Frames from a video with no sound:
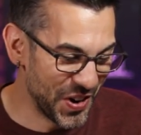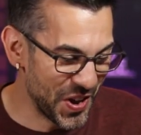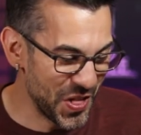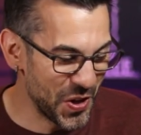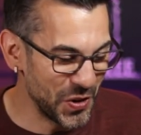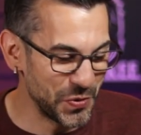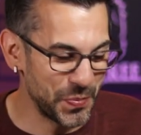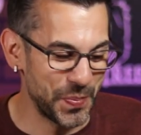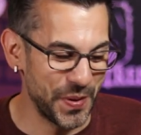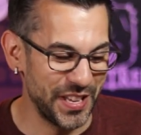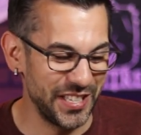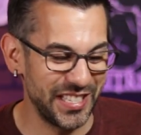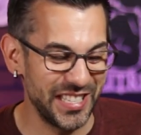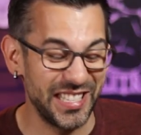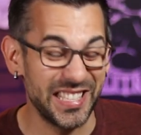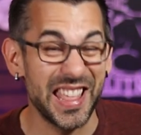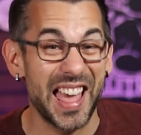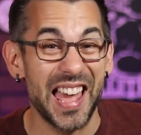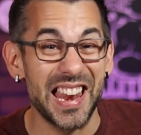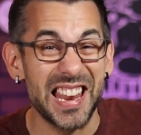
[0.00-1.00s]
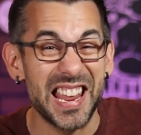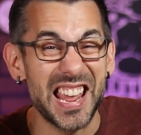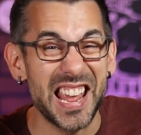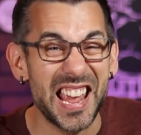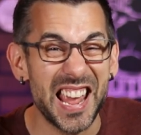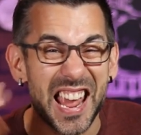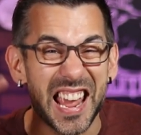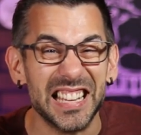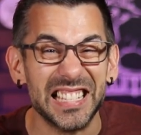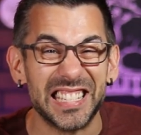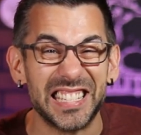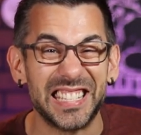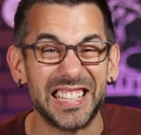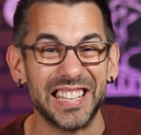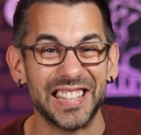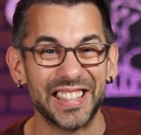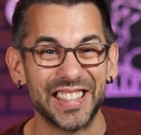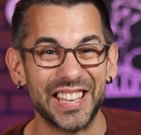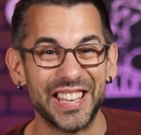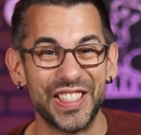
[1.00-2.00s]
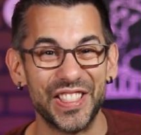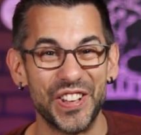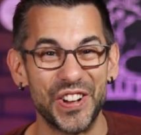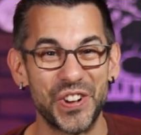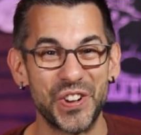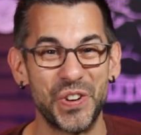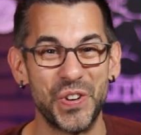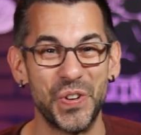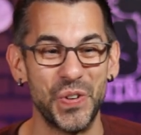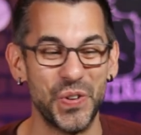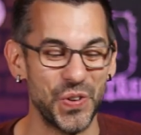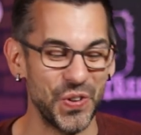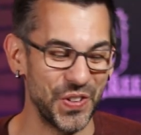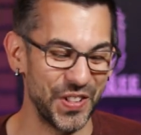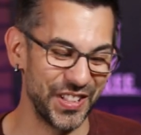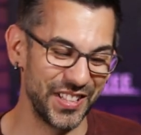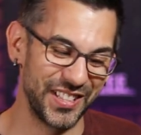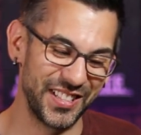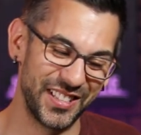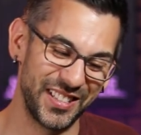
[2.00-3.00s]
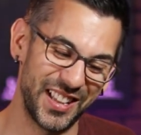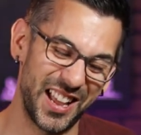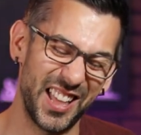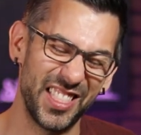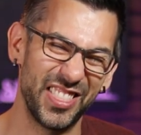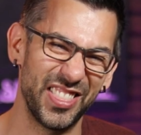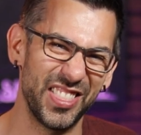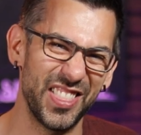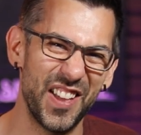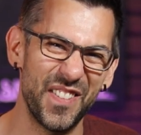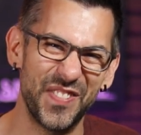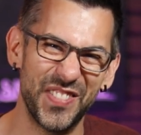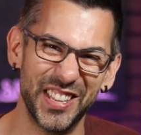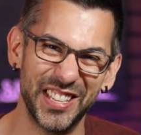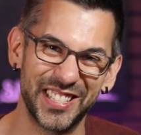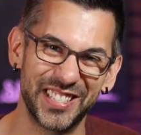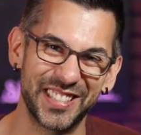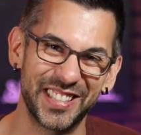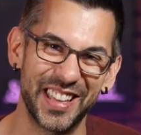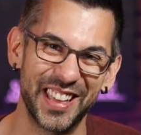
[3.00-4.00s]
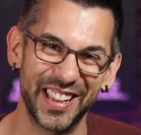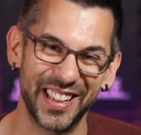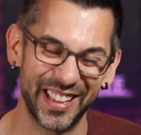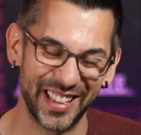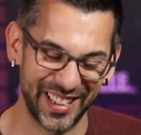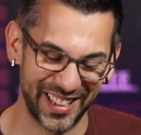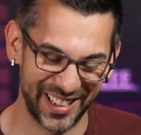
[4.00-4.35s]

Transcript: one of those pieces that instantly look cool. Love this thing.